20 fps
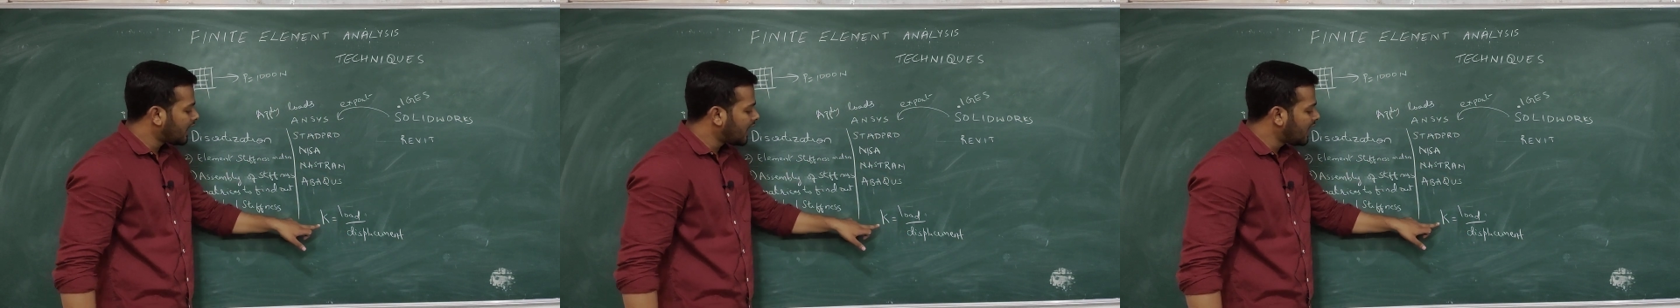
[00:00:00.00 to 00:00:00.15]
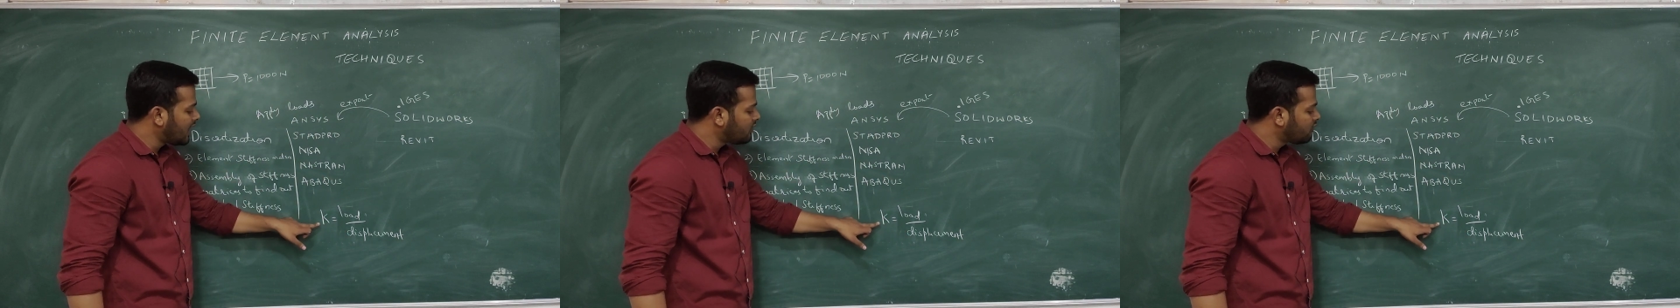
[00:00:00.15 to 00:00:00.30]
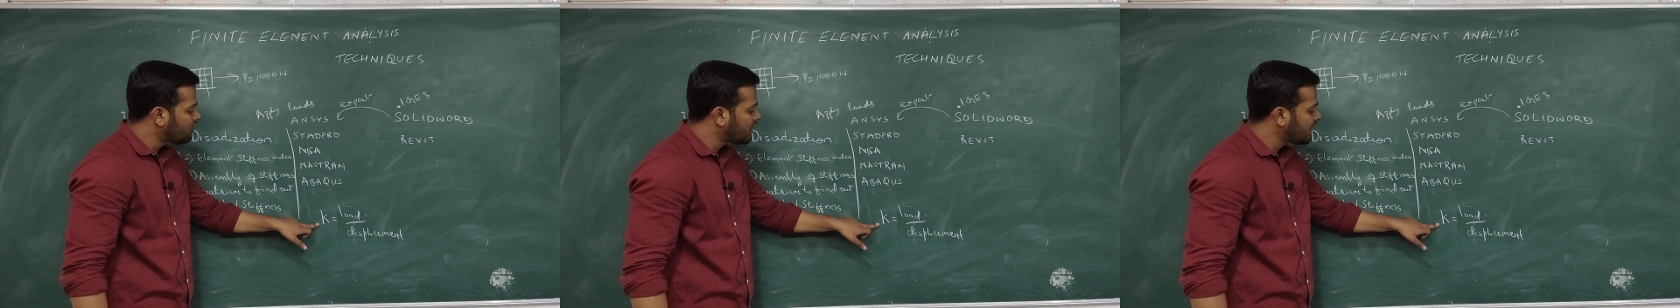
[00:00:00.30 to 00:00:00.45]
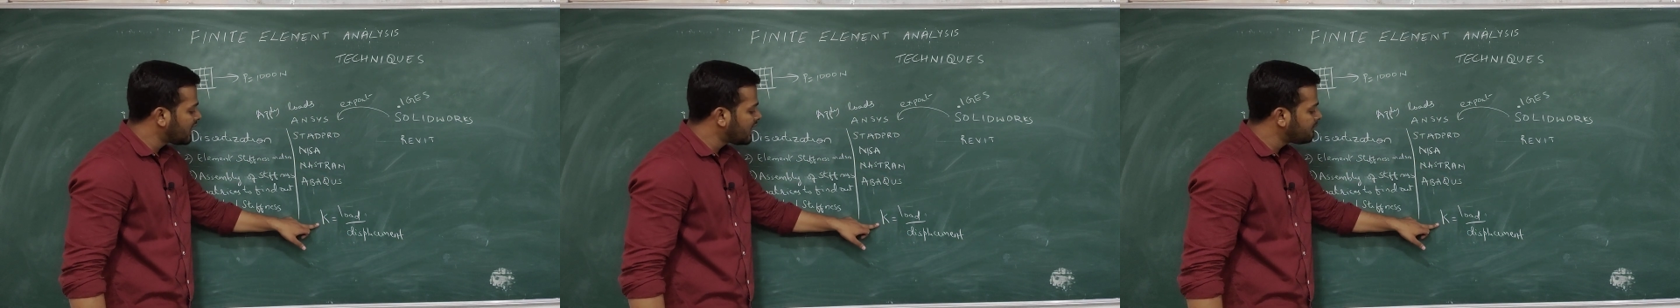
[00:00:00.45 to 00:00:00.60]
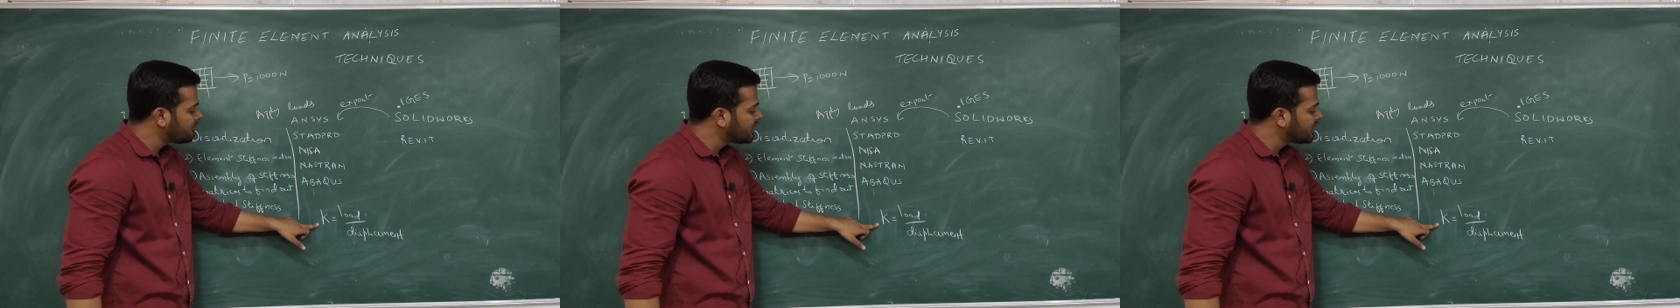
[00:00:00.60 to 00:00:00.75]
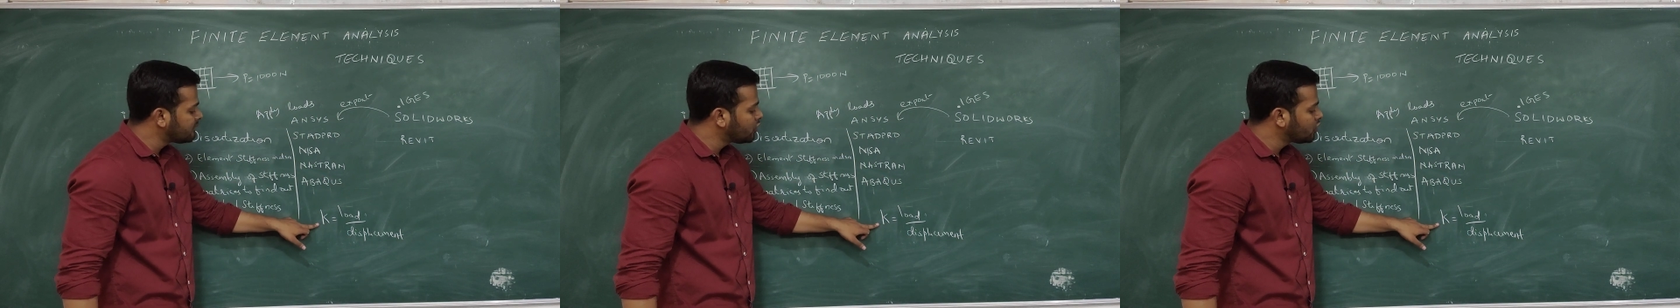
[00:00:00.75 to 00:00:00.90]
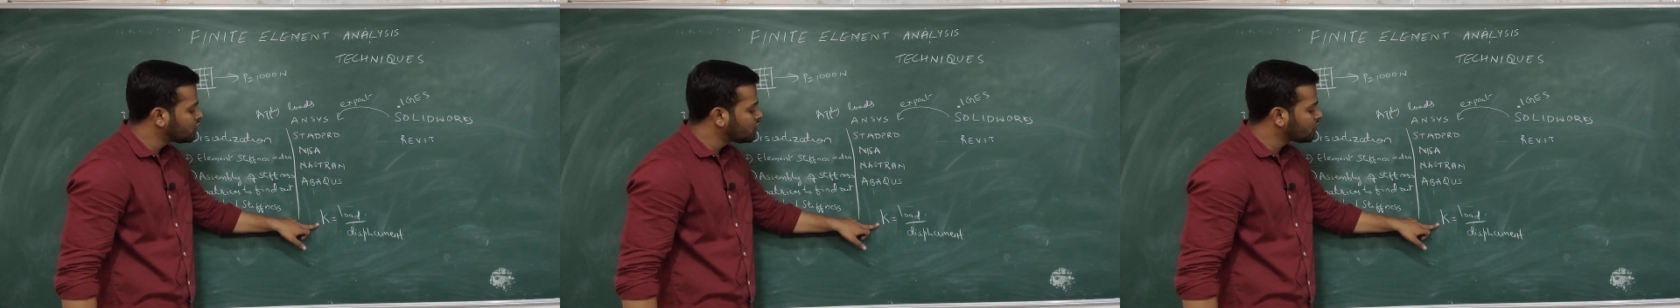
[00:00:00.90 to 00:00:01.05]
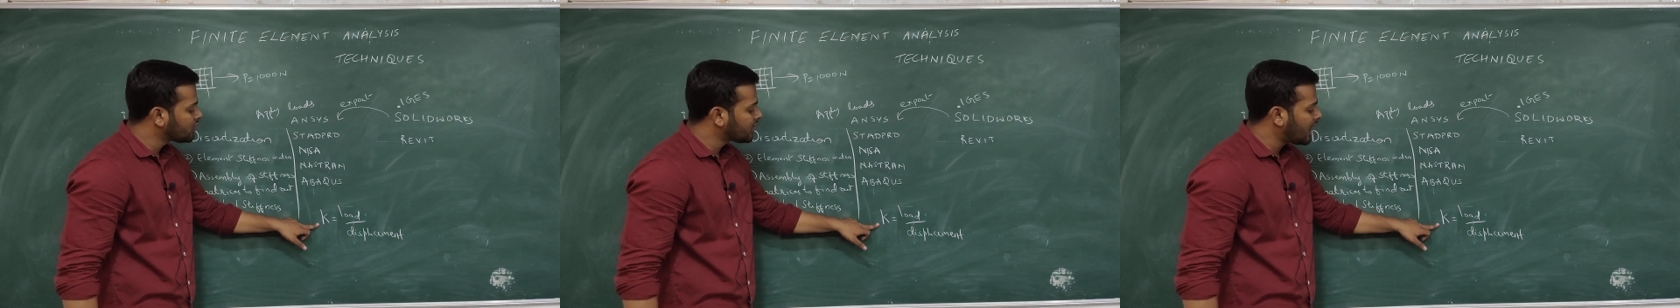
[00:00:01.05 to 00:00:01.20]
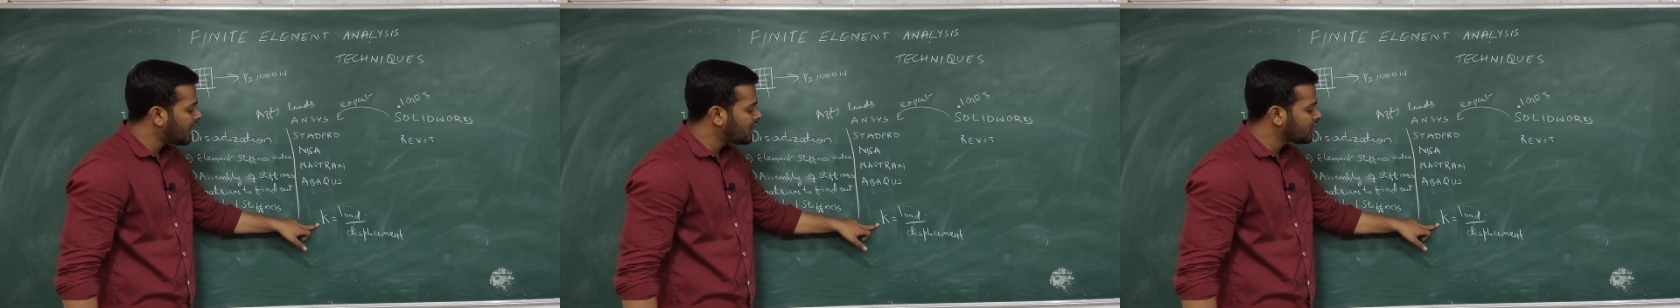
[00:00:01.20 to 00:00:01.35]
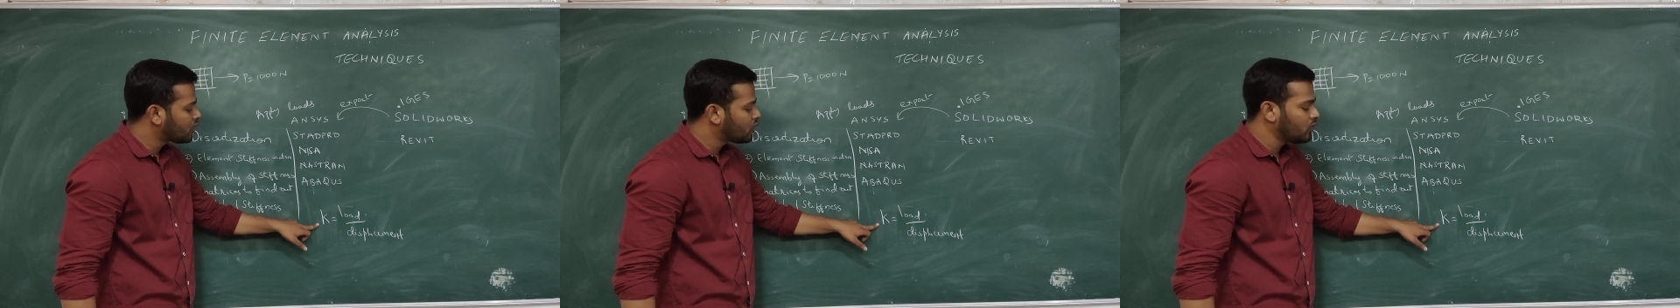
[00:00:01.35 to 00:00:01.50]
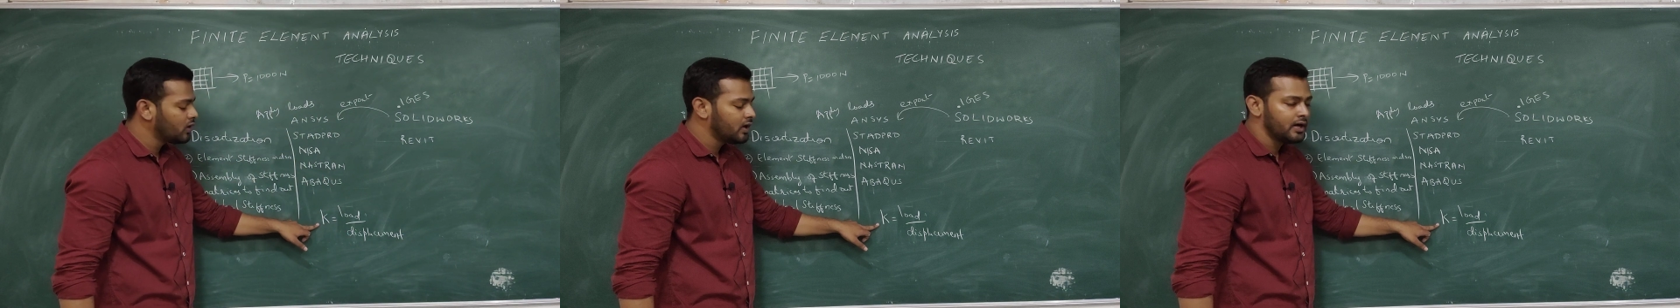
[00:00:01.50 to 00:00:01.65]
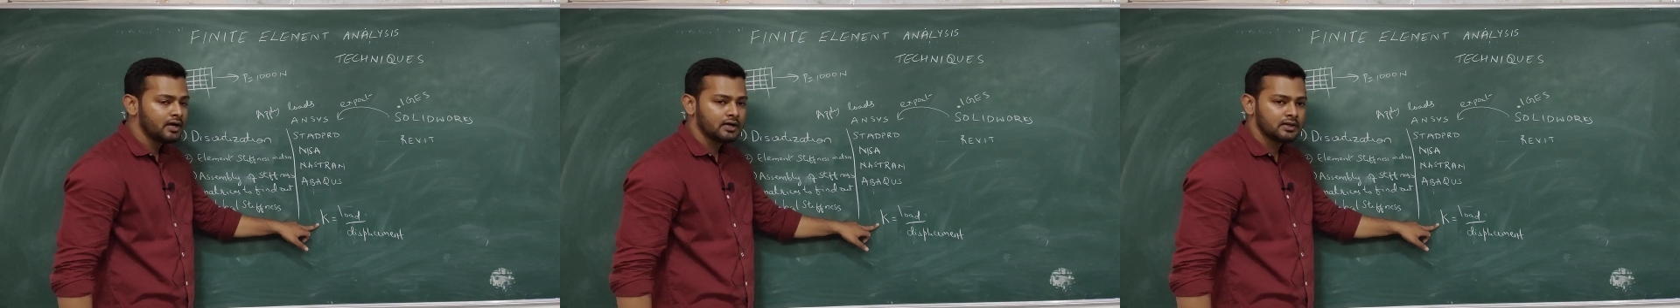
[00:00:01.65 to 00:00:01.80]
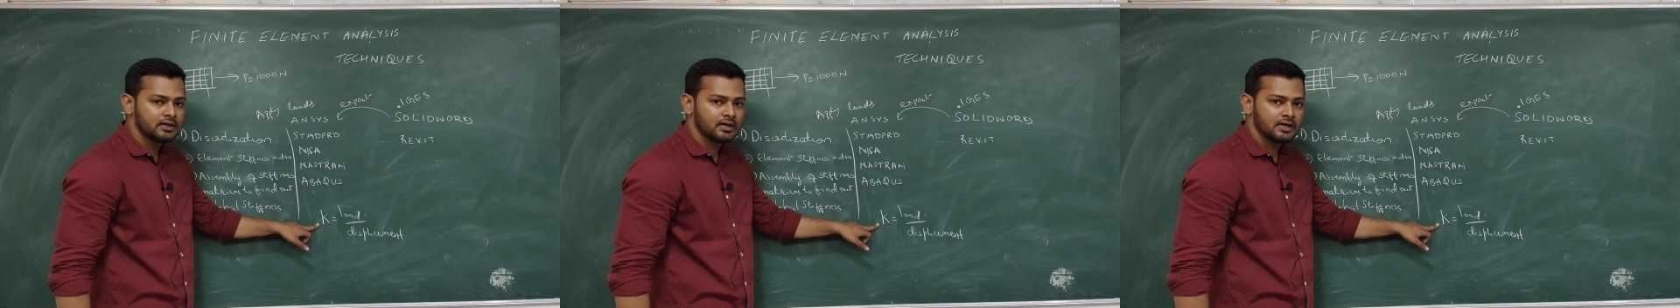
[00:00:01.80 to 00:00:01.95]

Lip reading: and when I am able to calculate